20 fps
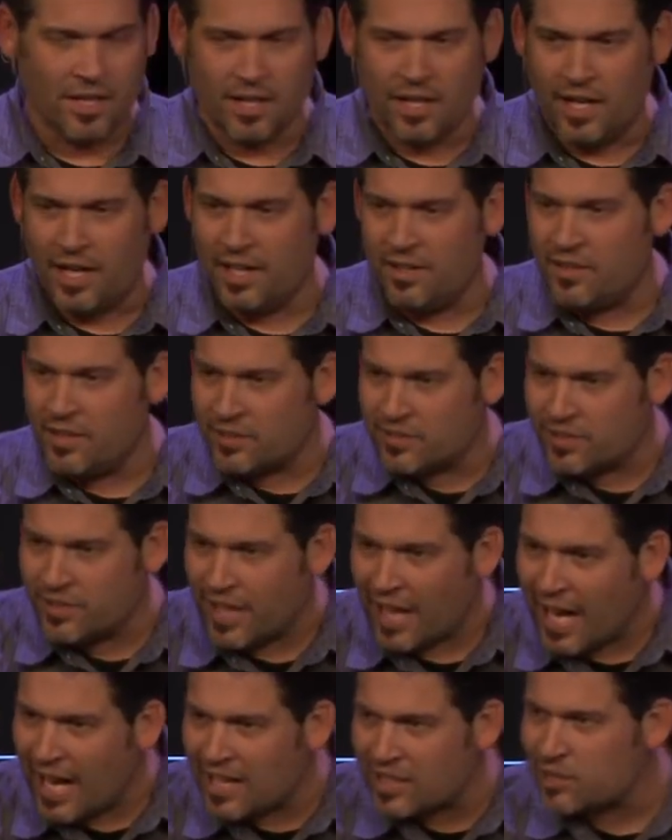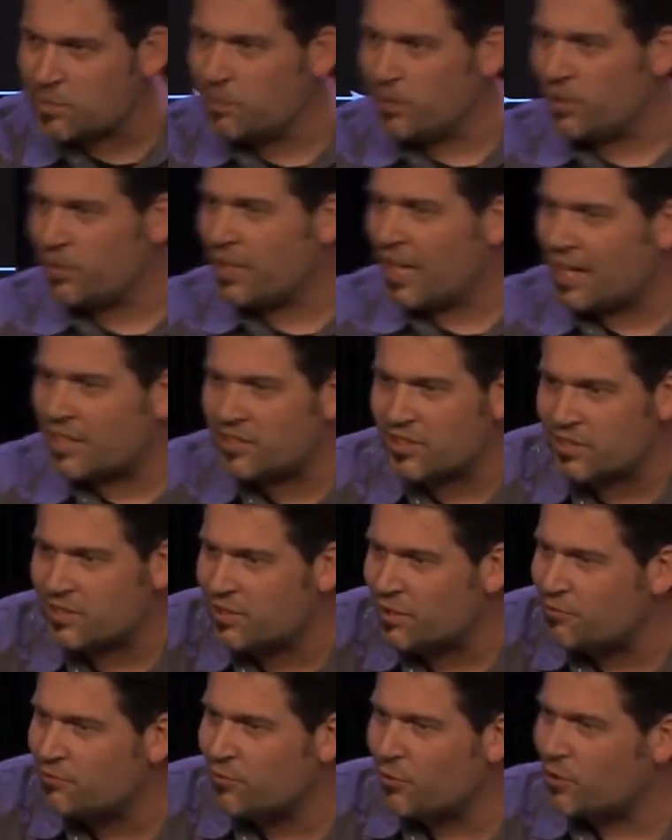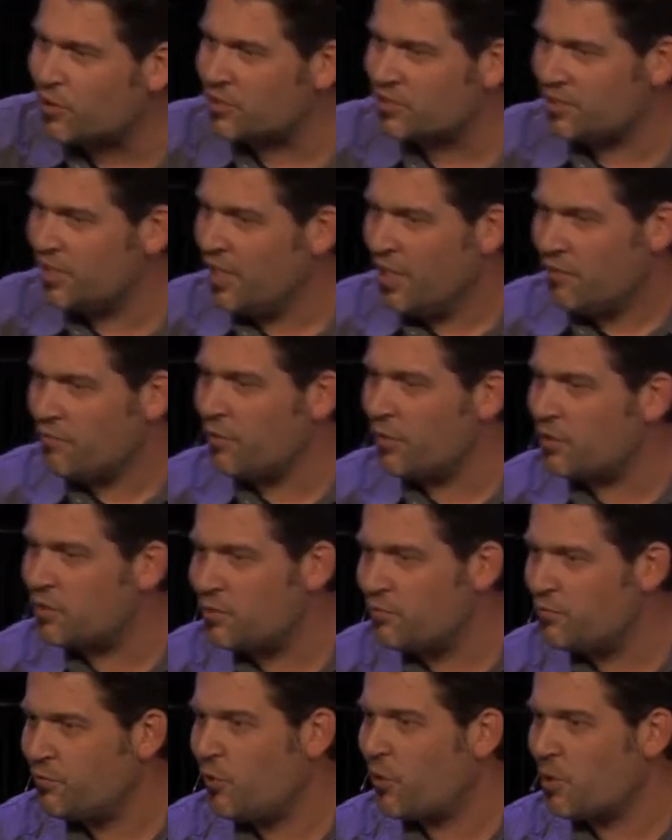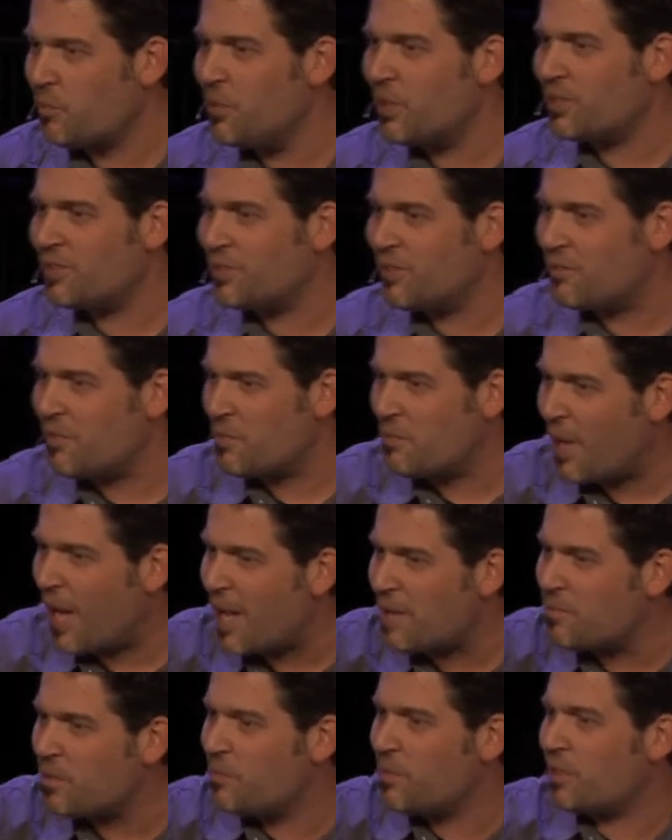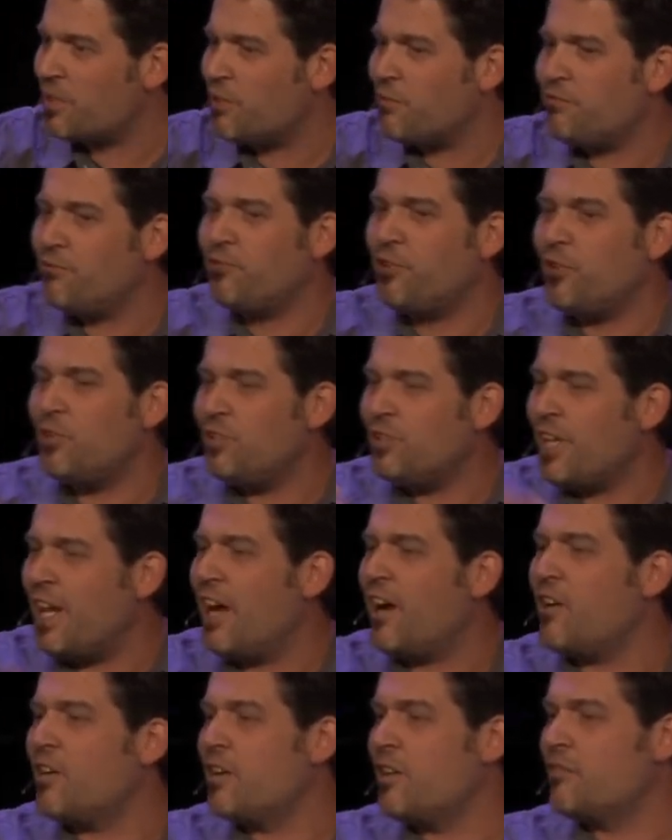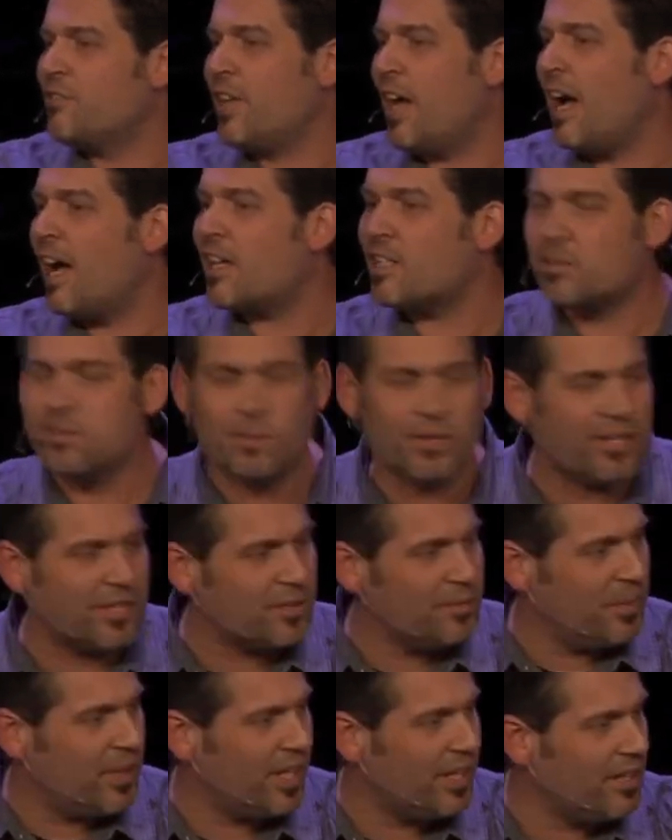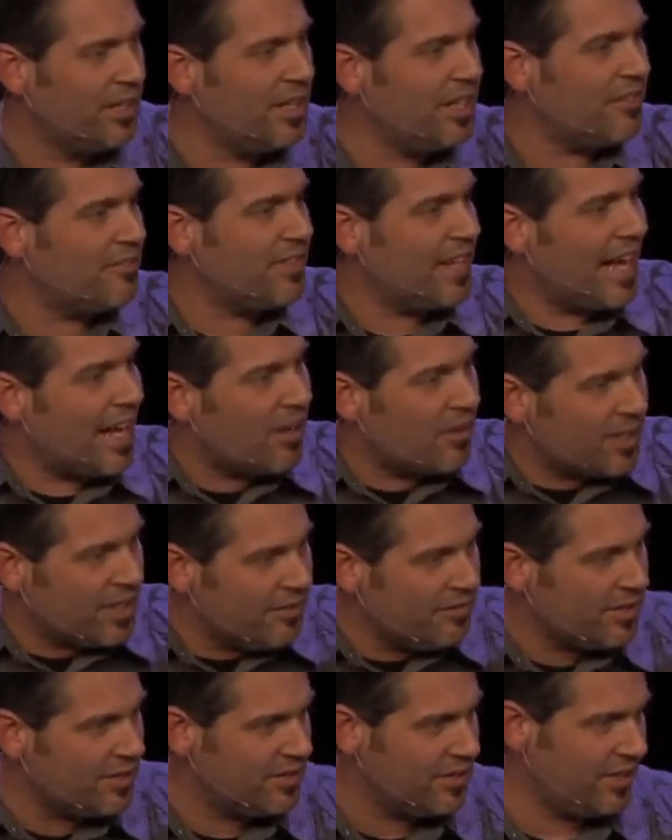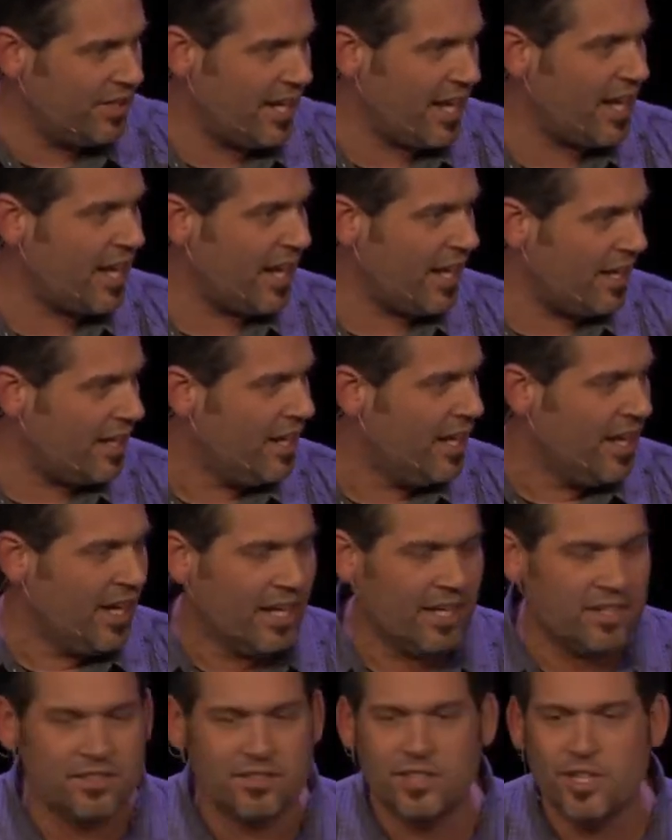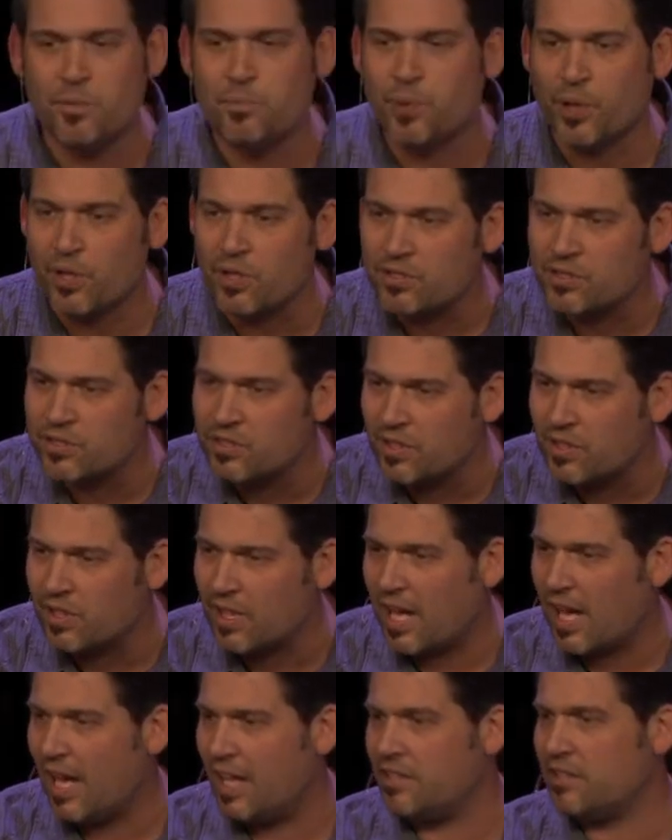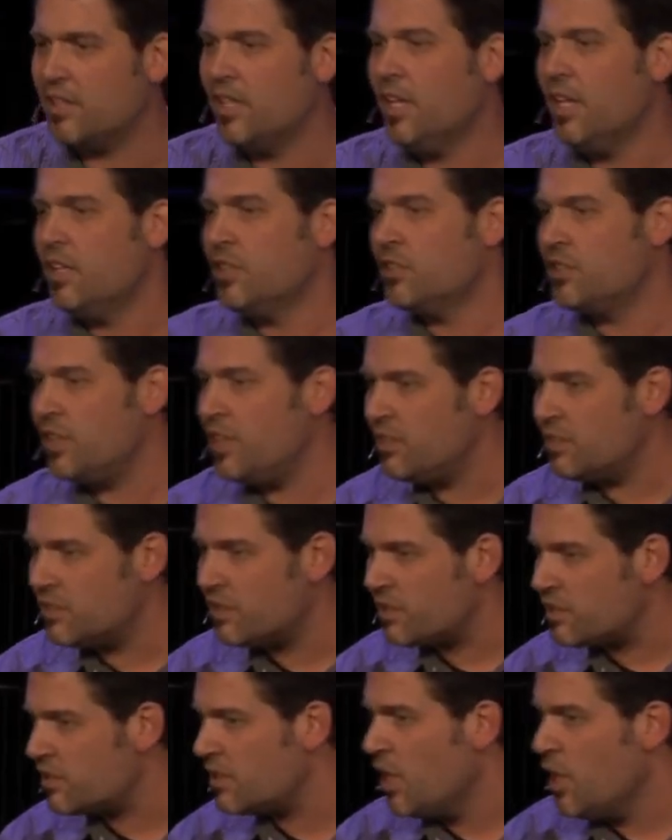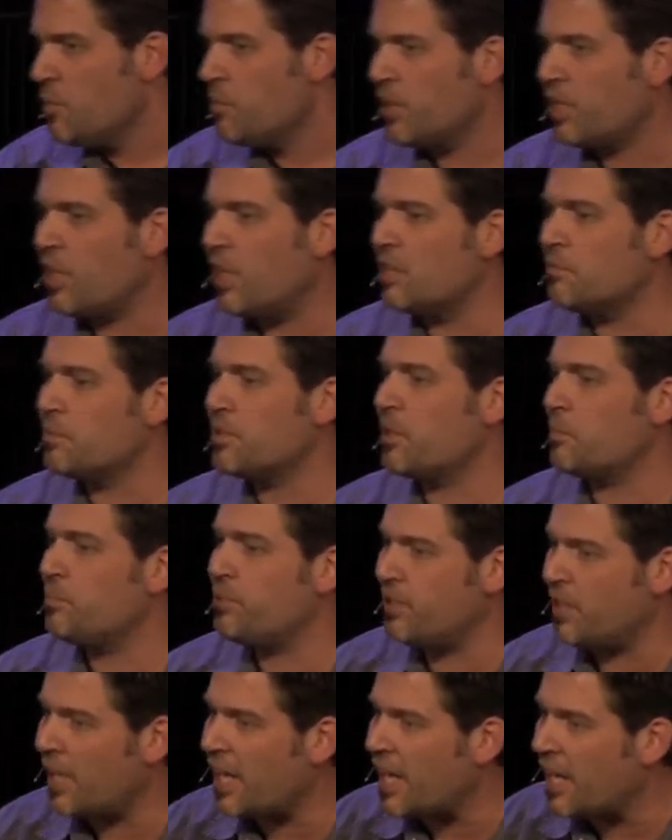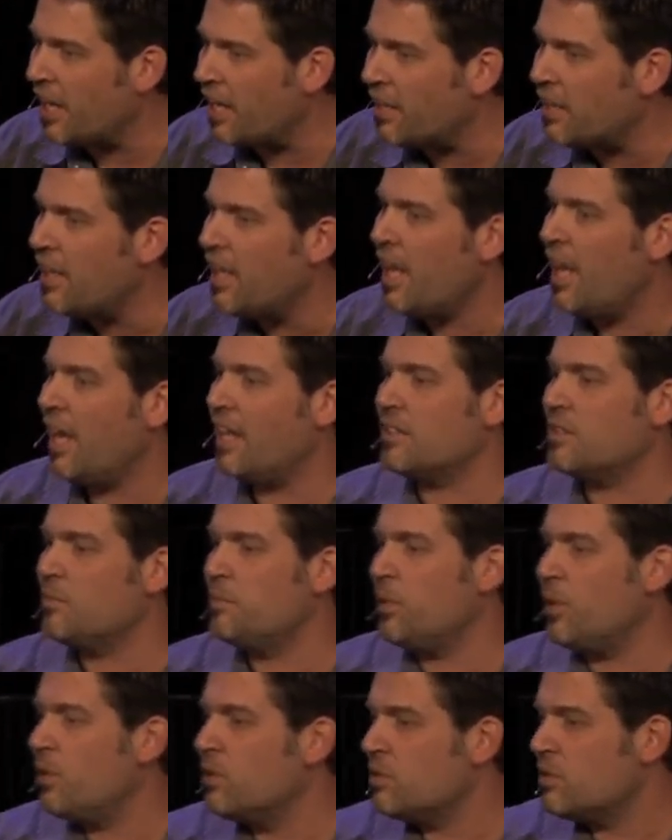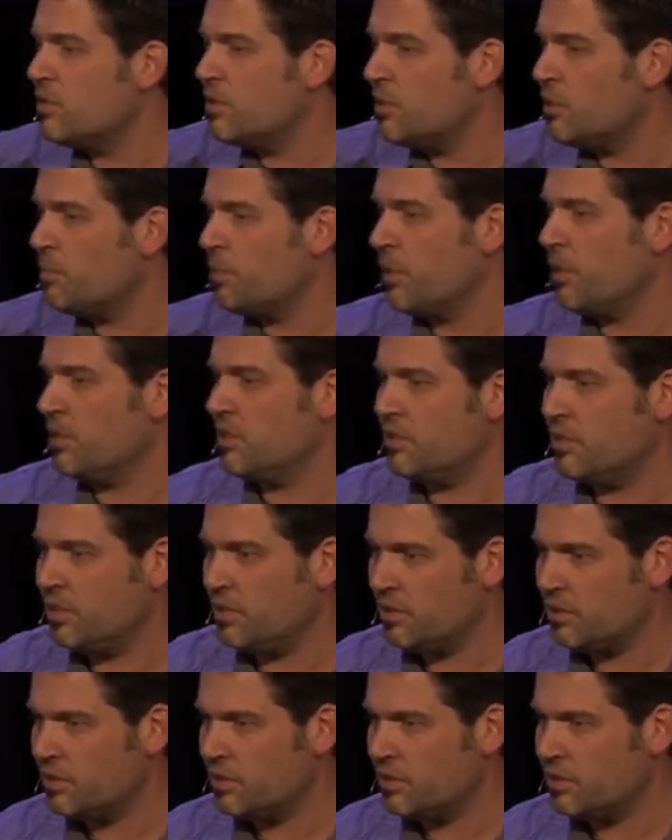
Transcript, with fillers: And this gospel, not just the first four books of the Bible, but the full narrative gospel that's being lived out even today, is depersonalized. Jesus becomes a plan as opposed to a person.